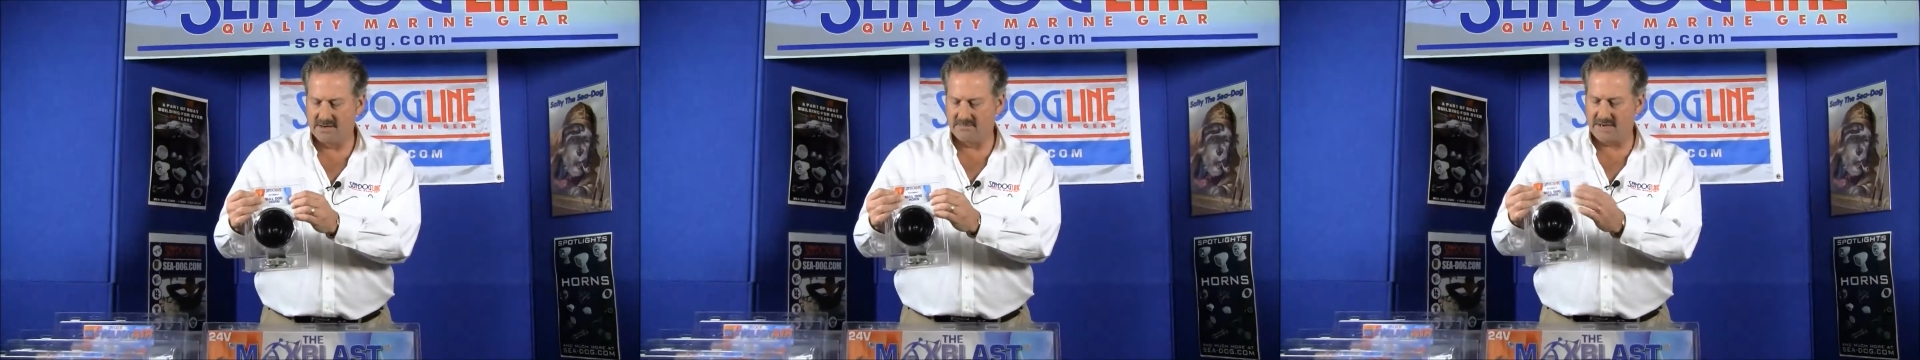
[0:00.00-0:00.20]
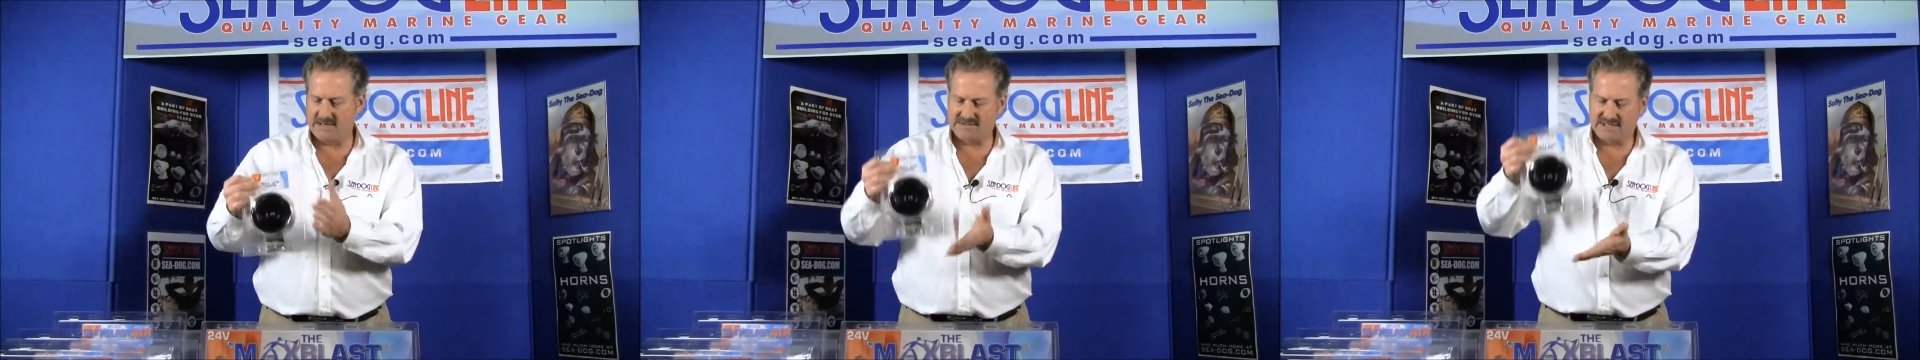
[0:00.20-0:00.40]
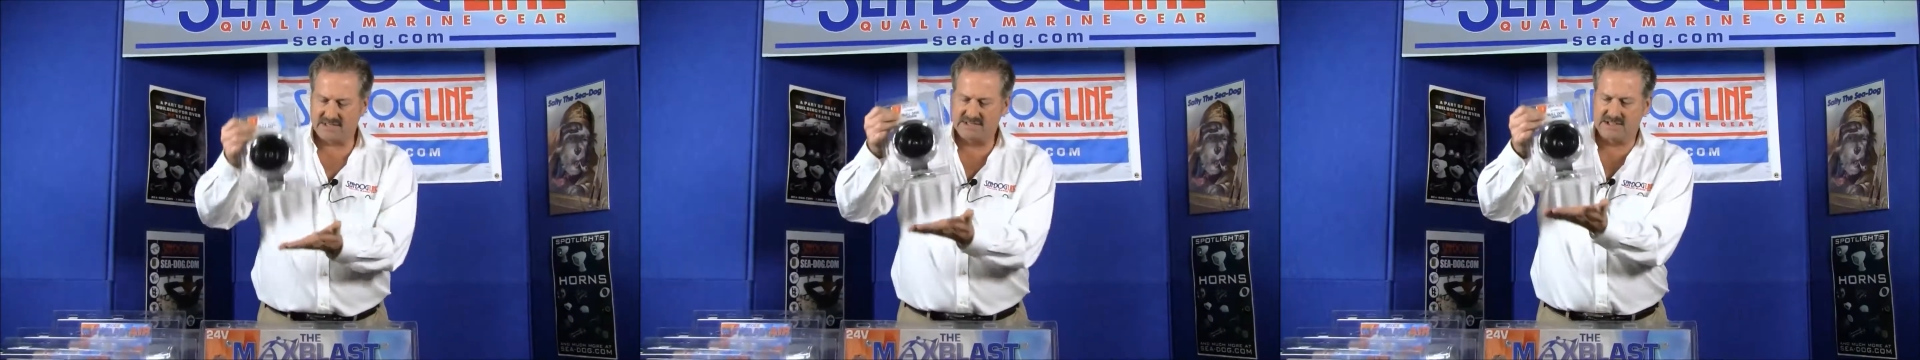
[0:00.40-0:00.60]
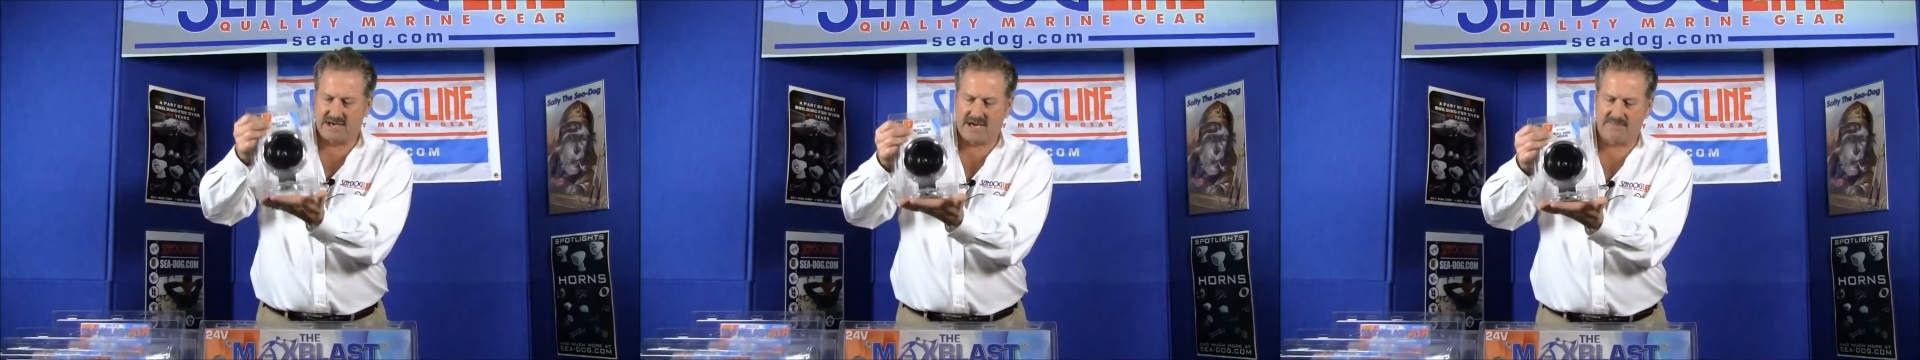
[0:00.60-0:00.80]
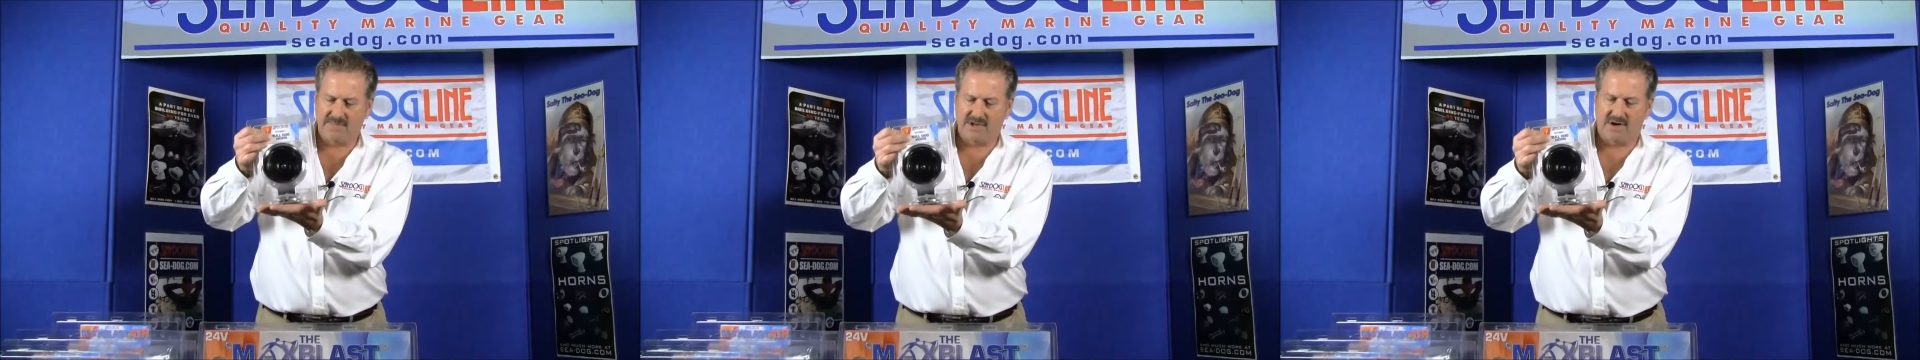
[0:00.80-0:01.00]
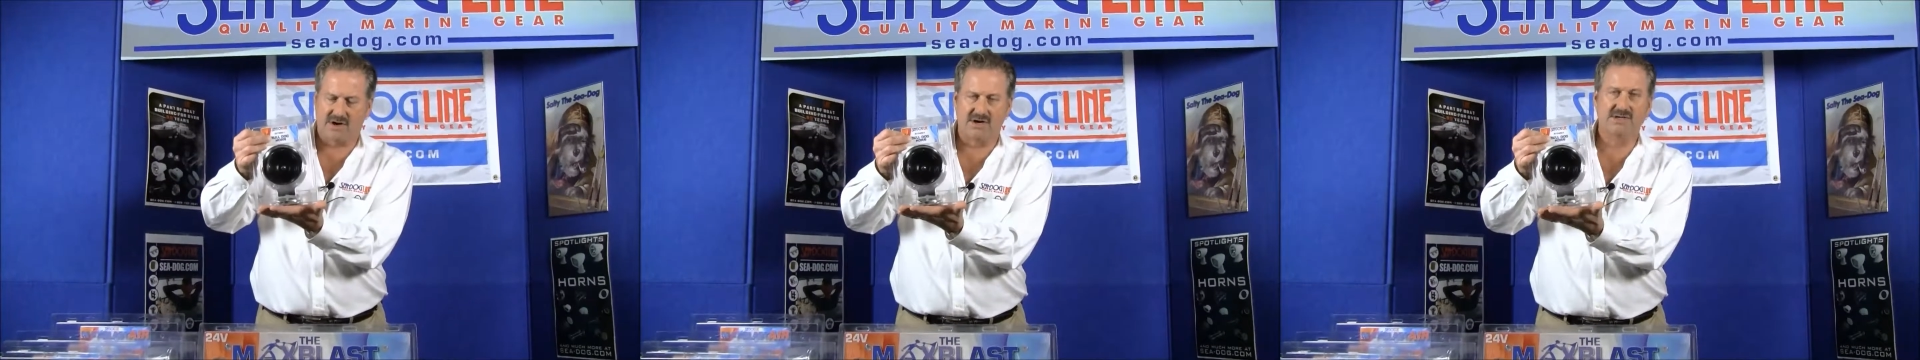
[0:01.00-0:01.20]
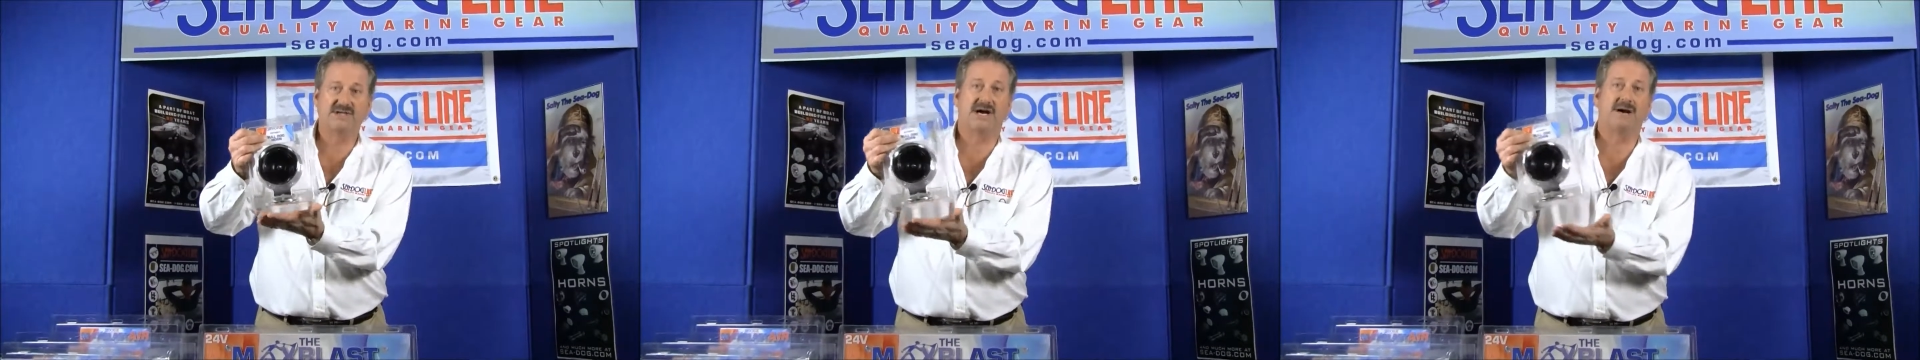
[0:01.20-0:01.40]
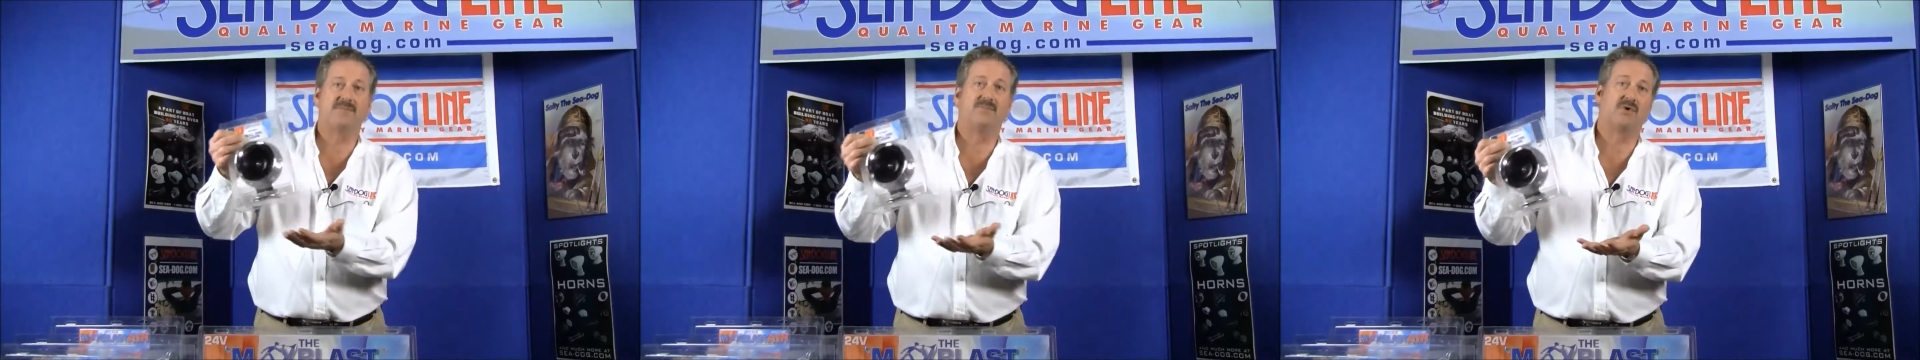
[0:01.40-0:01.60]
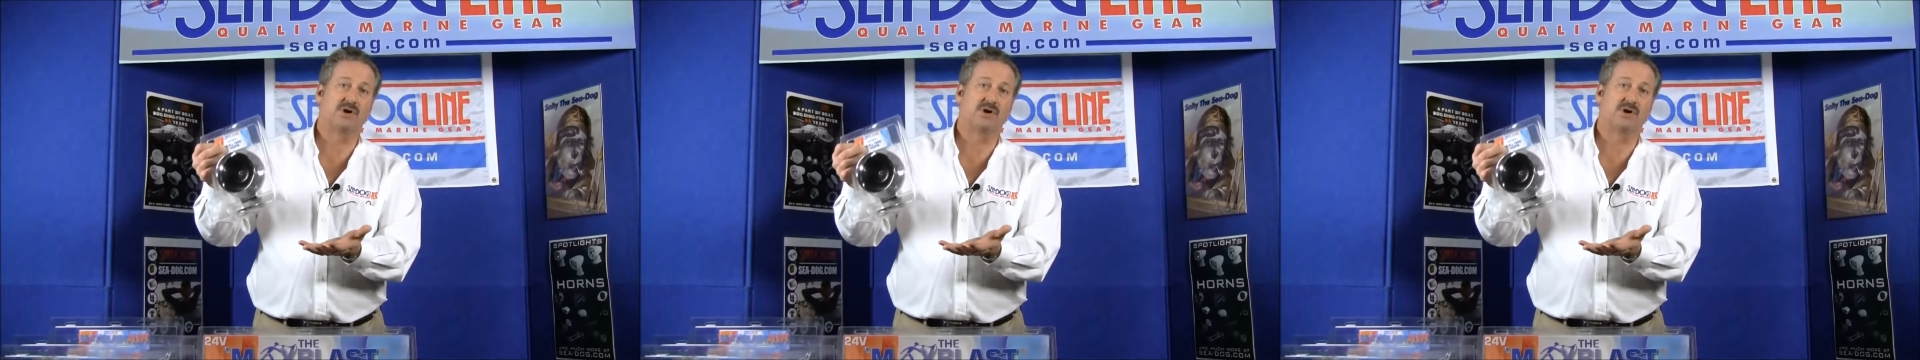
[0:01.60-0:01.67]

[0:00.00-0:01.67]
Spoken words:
Mounts on top of the hard top,